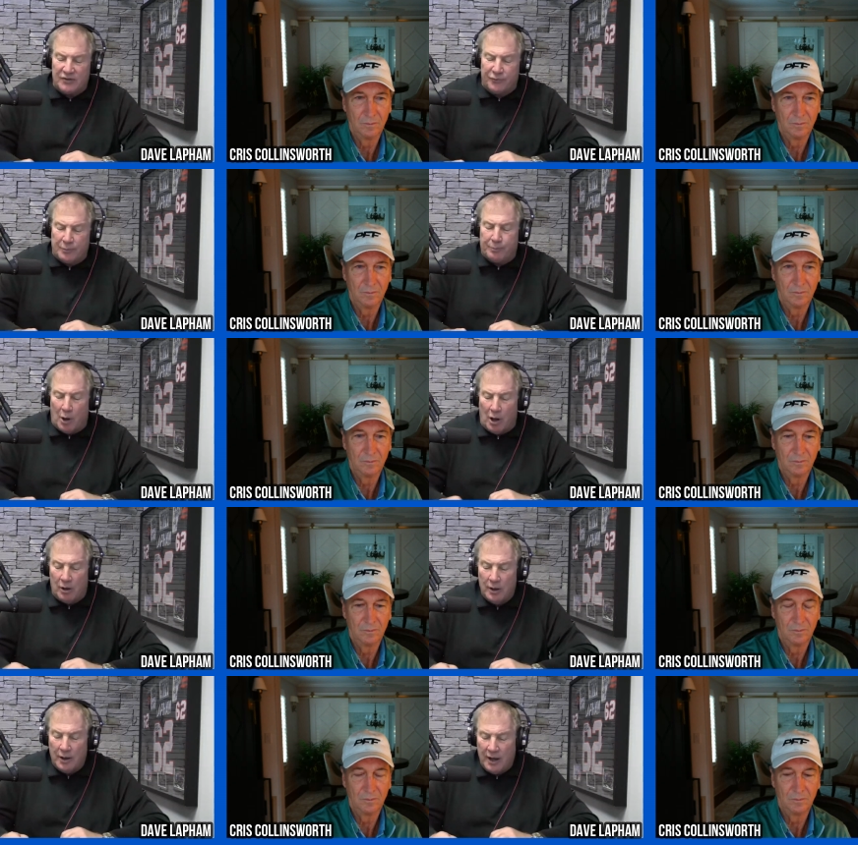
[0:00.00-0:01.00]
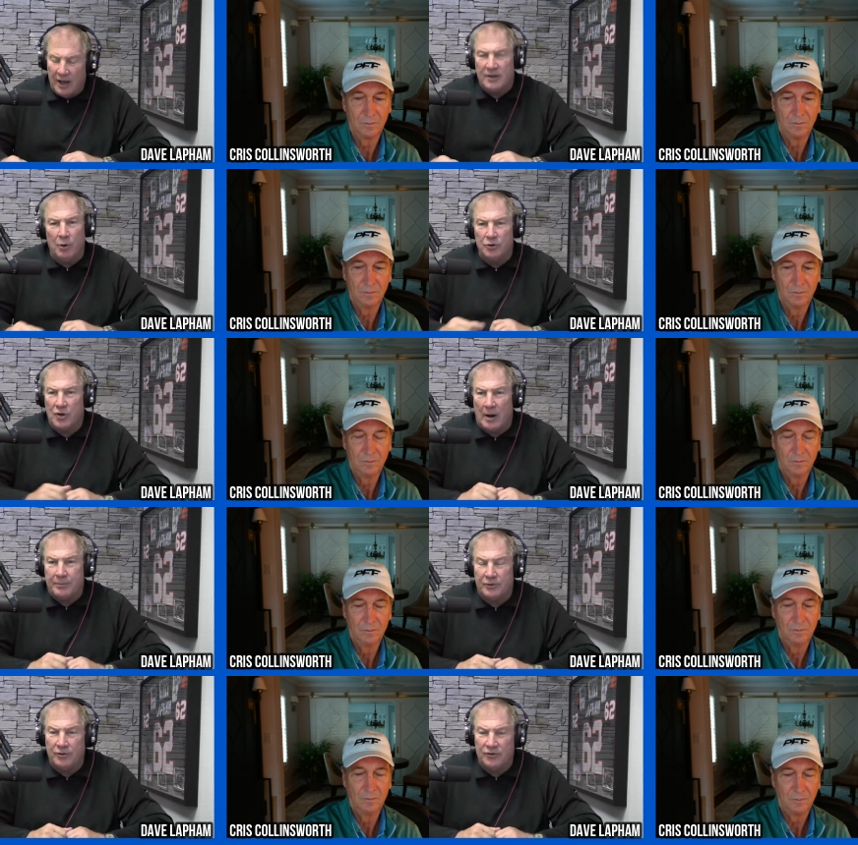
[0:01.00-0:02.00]
Speaker 1: football at the most
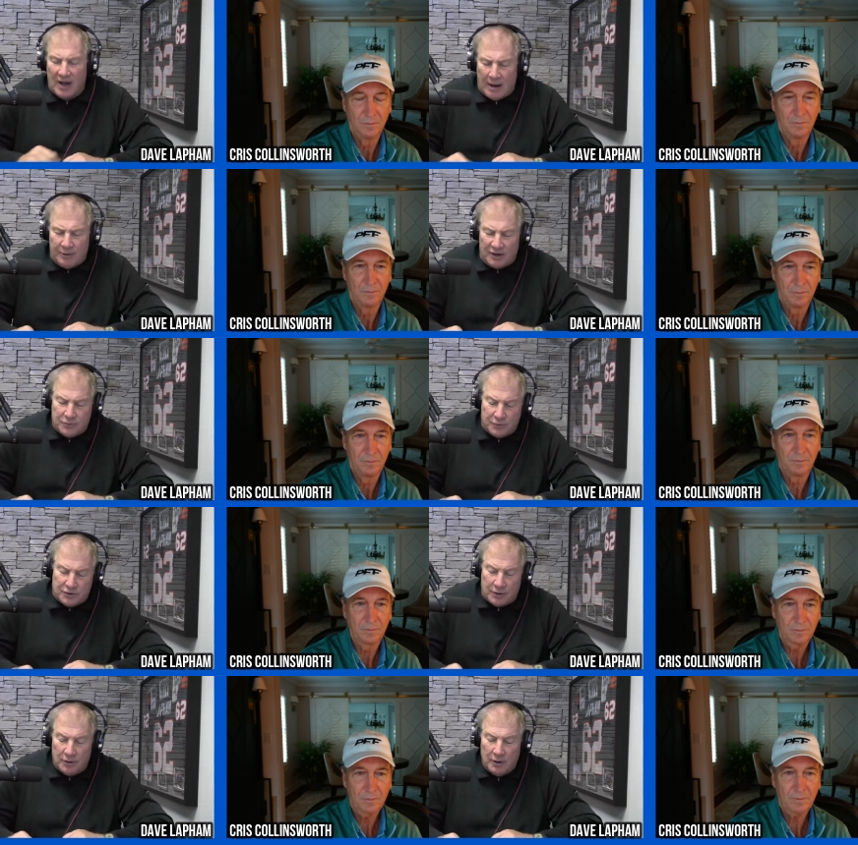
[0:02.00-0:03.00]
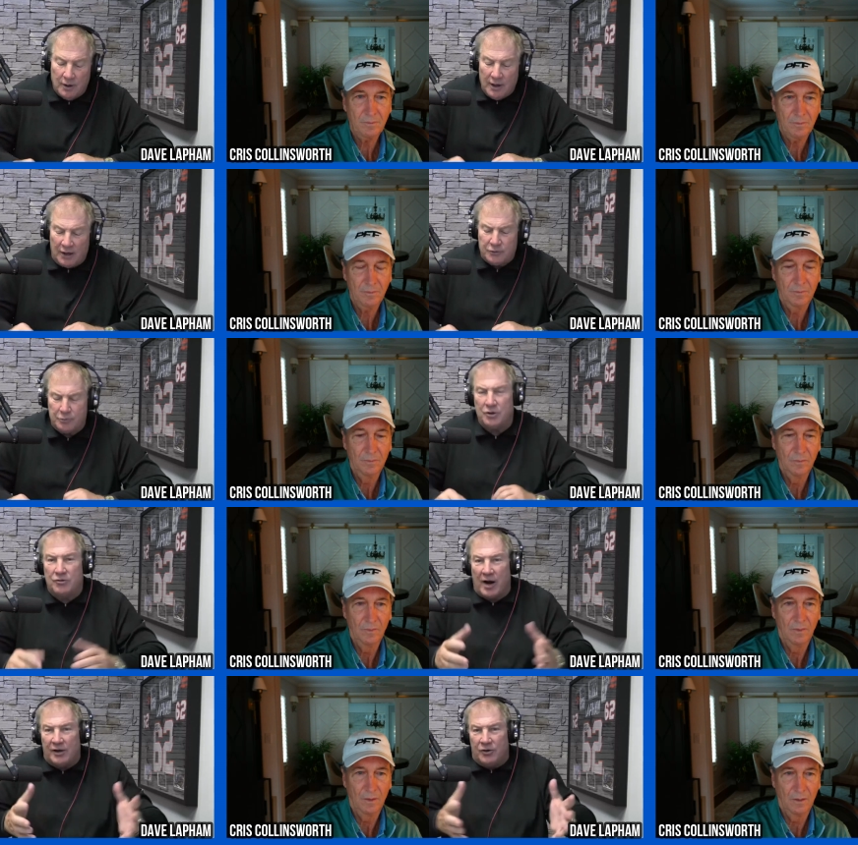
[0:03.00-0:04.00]
opportune time, and that's what you that's what you
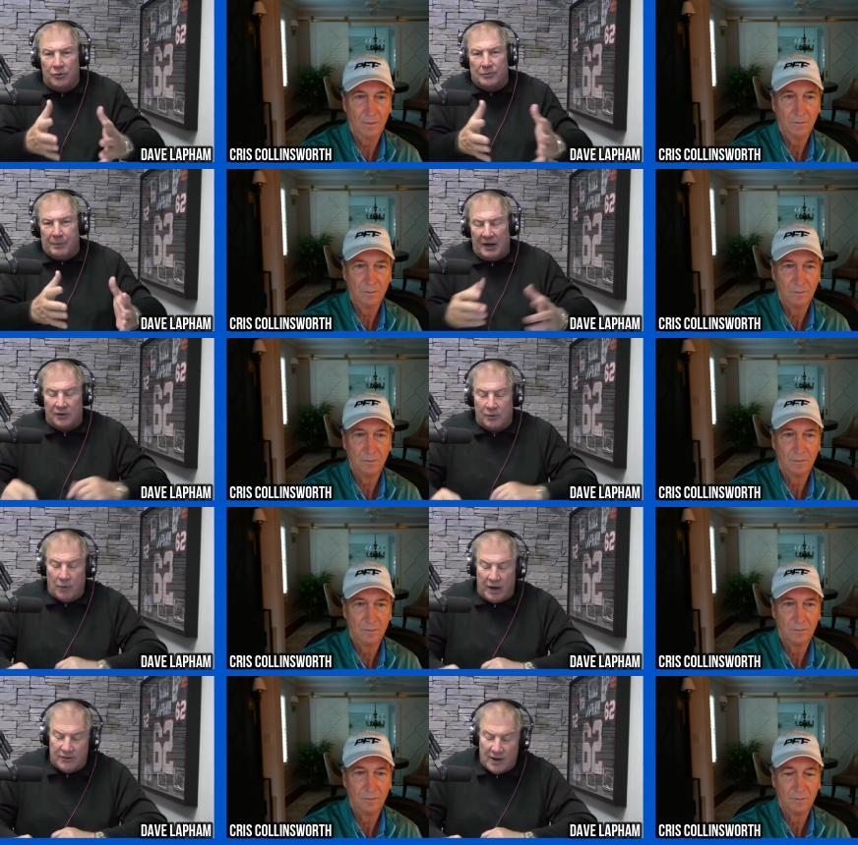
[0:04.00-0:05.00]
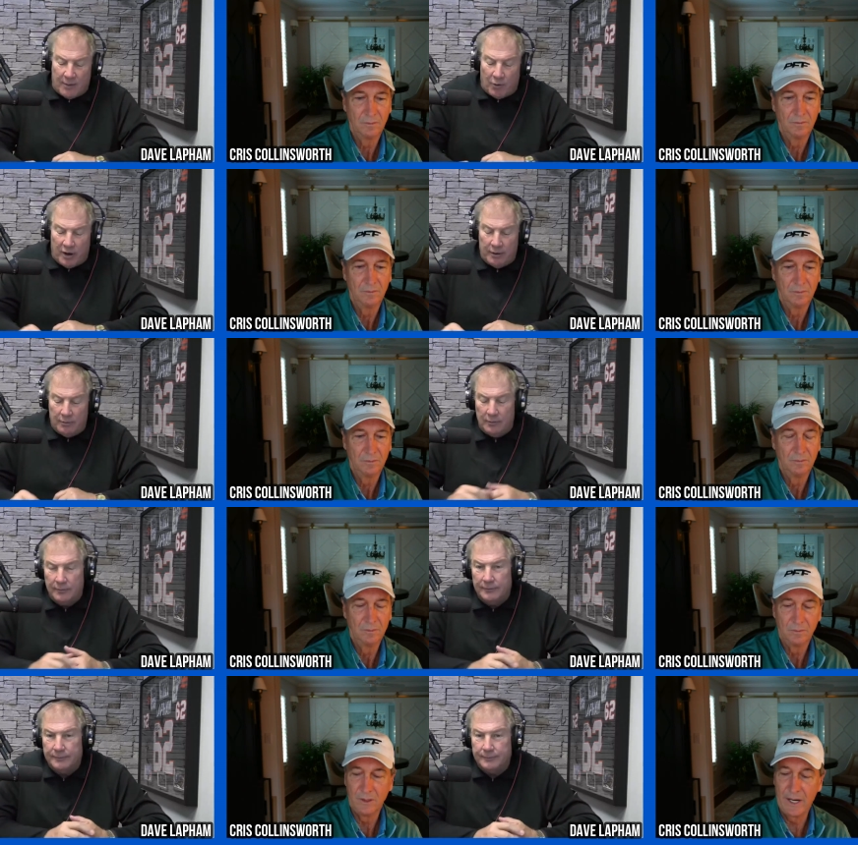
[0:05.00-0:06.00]
try to do is peak at the right time, right?
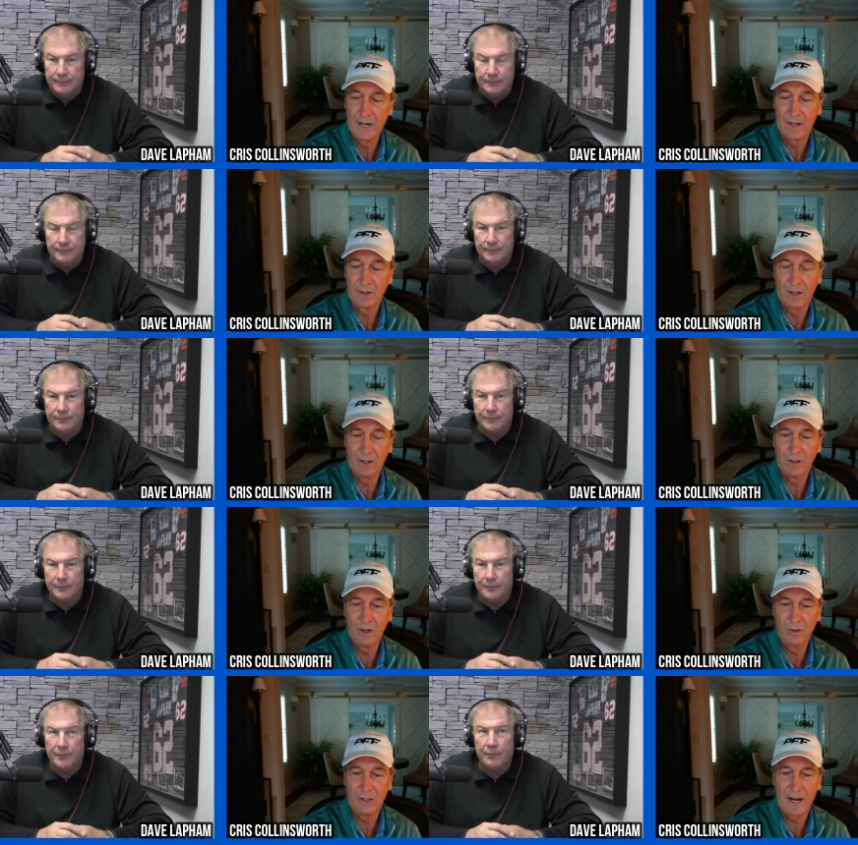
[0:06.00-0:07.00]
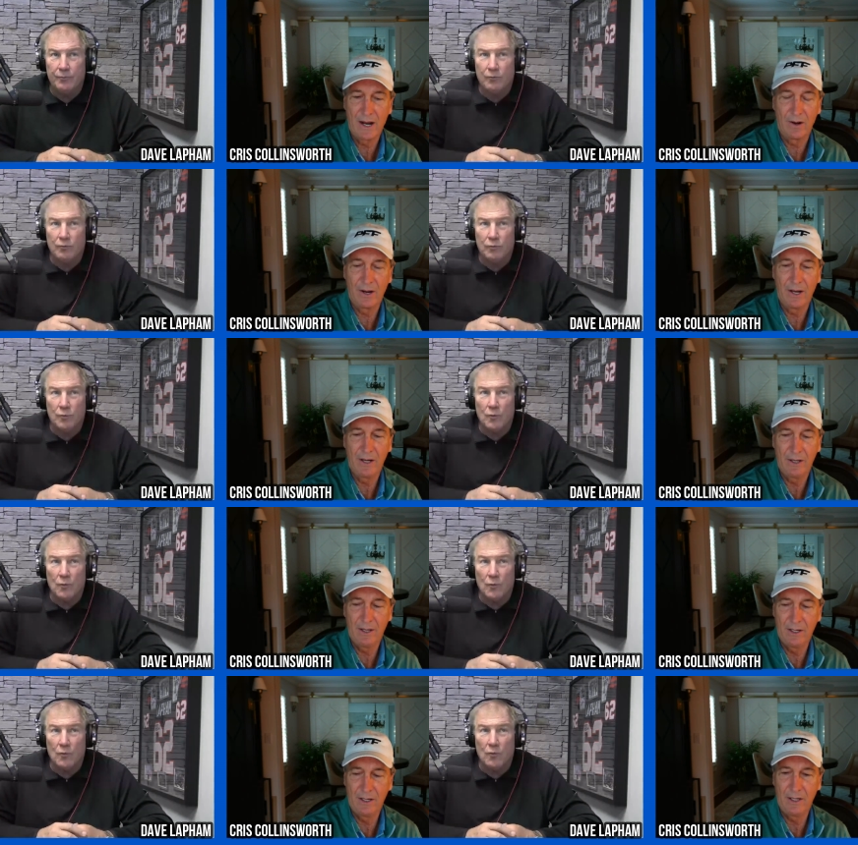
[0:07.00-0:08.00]
Speaker 2: Yeah, uh, no doubt.
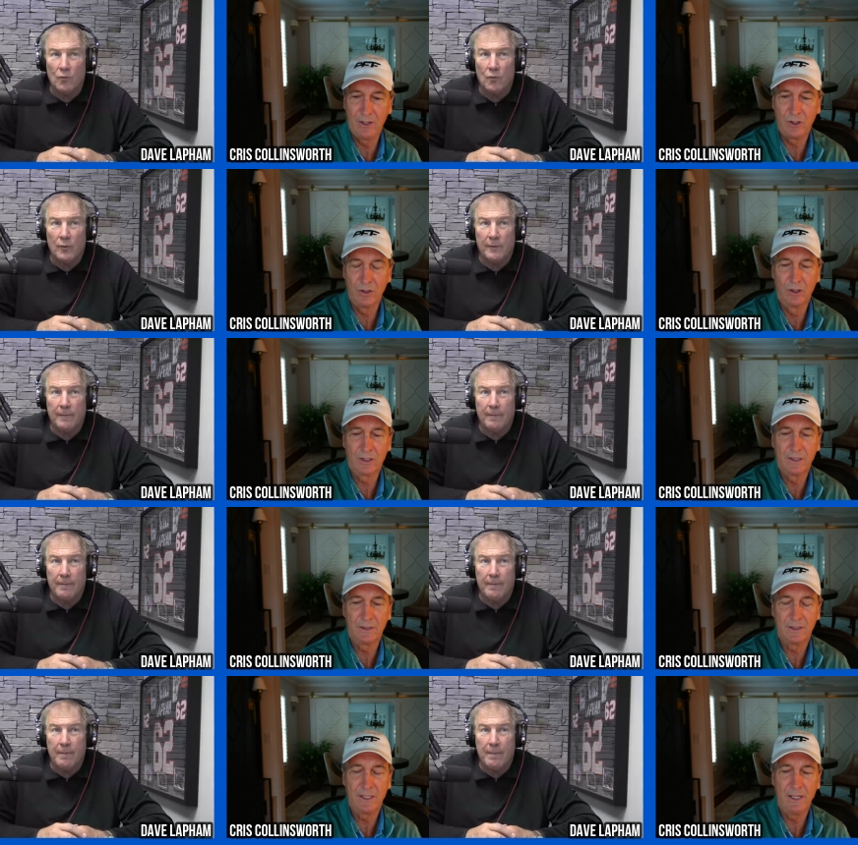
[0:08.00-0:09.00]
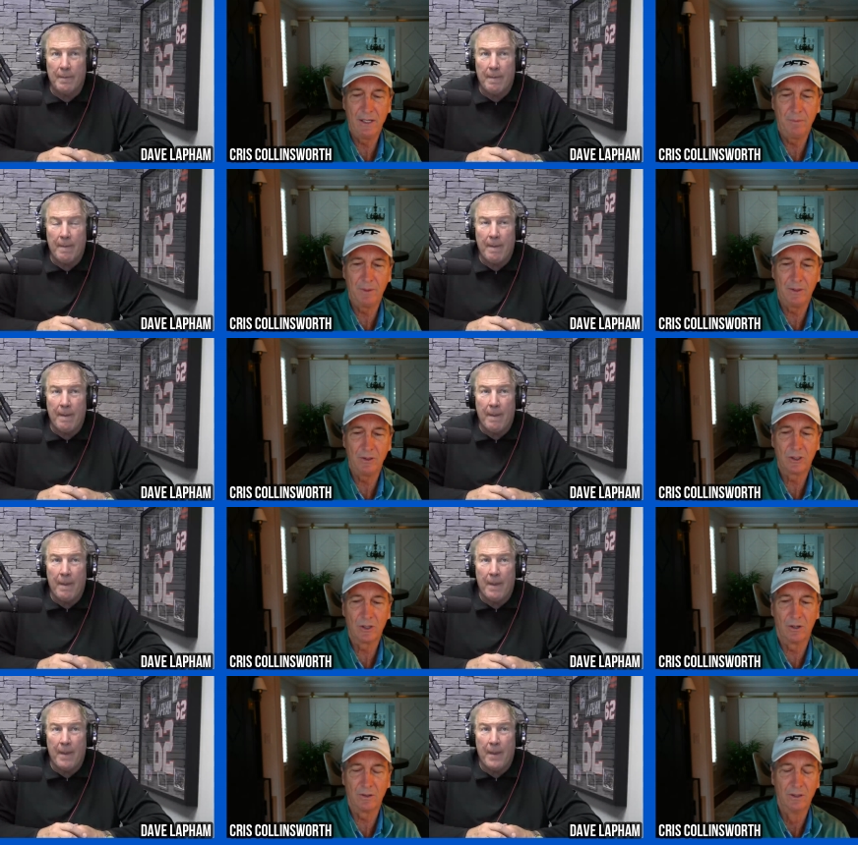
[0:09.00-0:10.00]
And as you look at the team and you
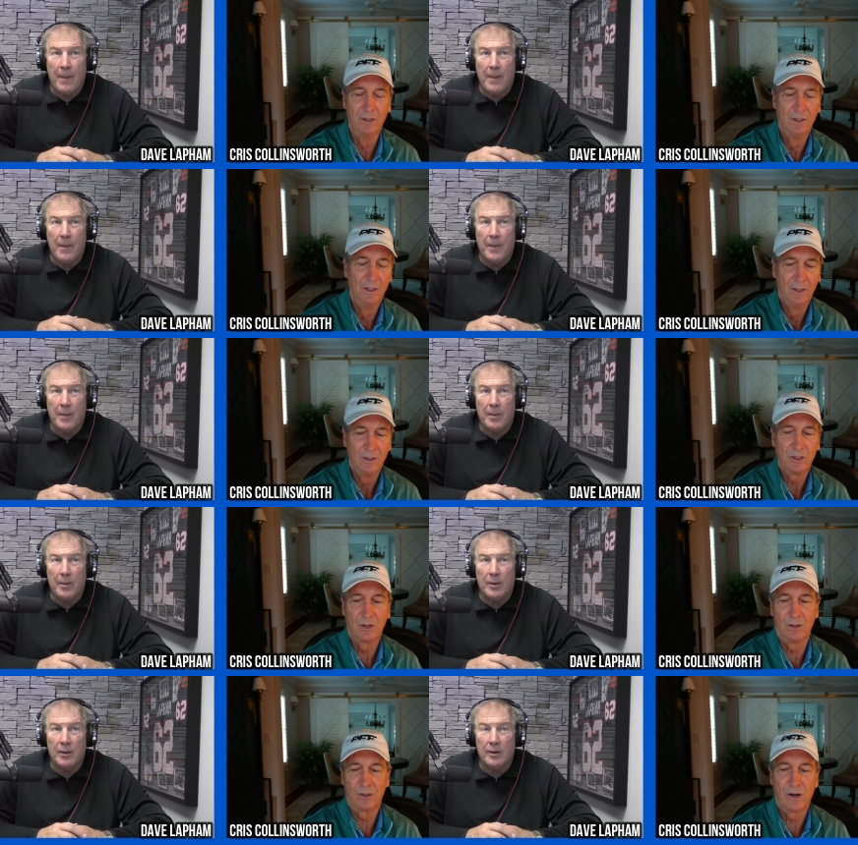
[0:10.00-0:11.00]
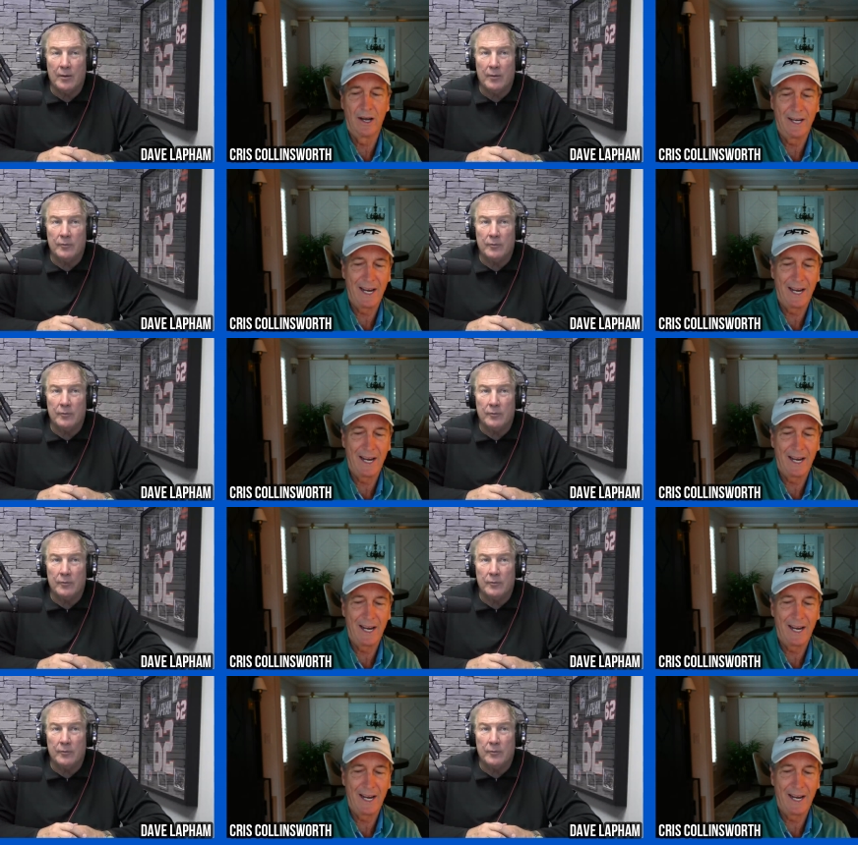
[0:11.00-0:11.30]
start start trying to